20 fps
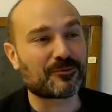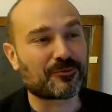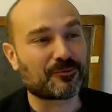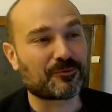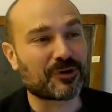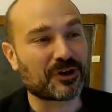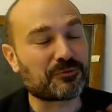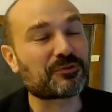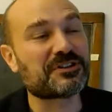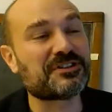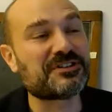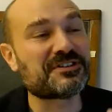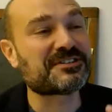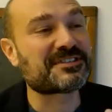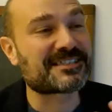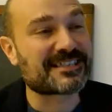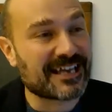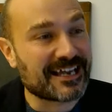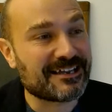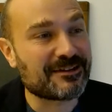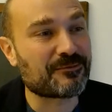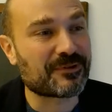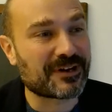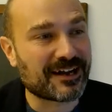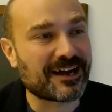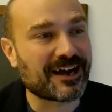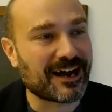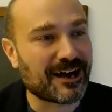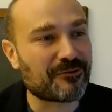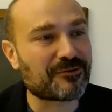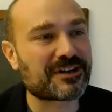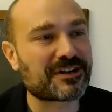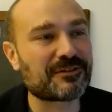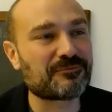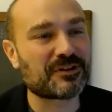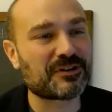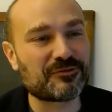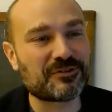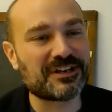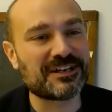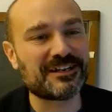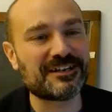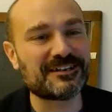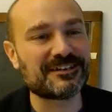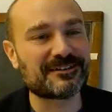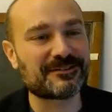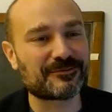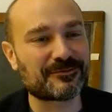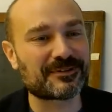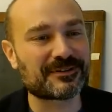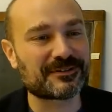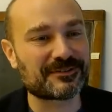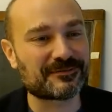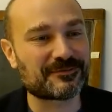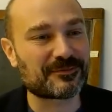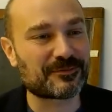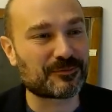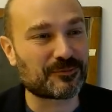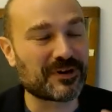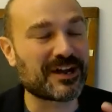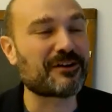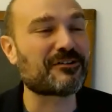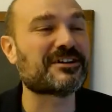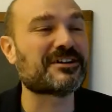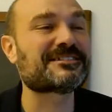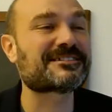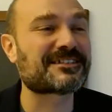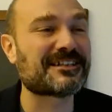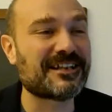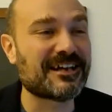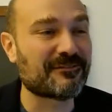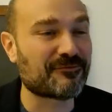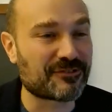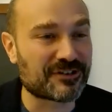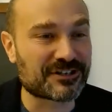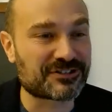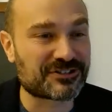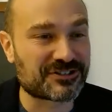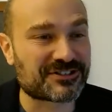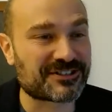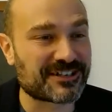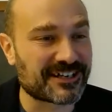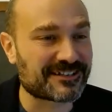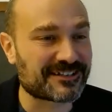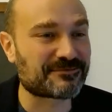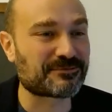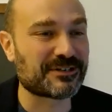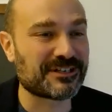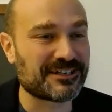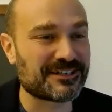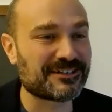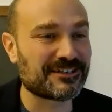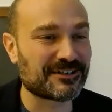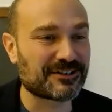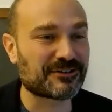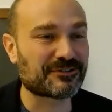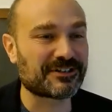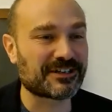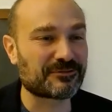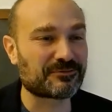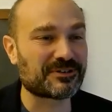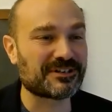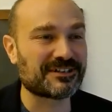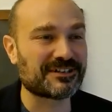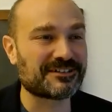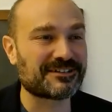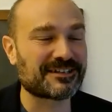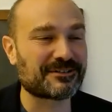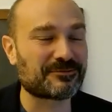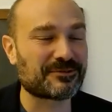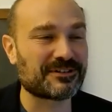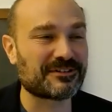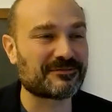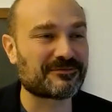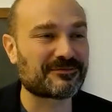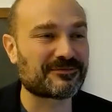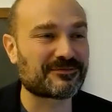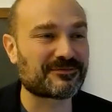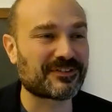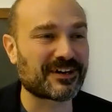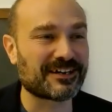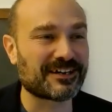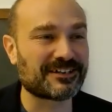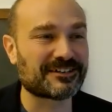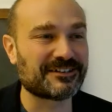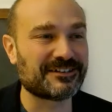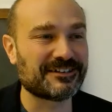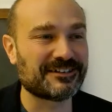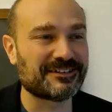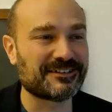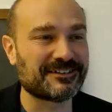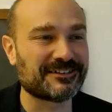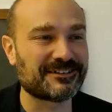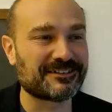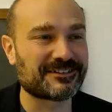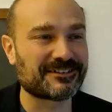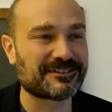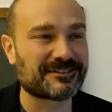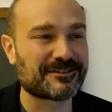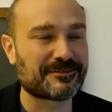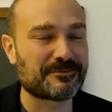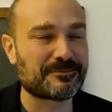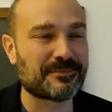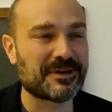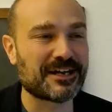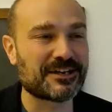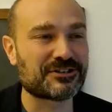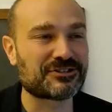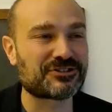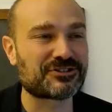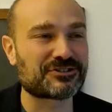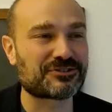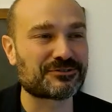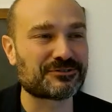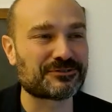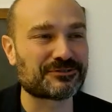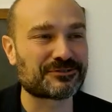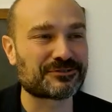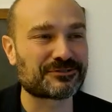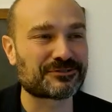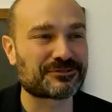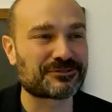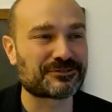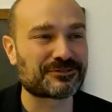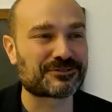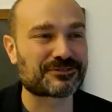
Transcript: what would you say, how can we really, where is the leverage that we, you know, that we finally manage to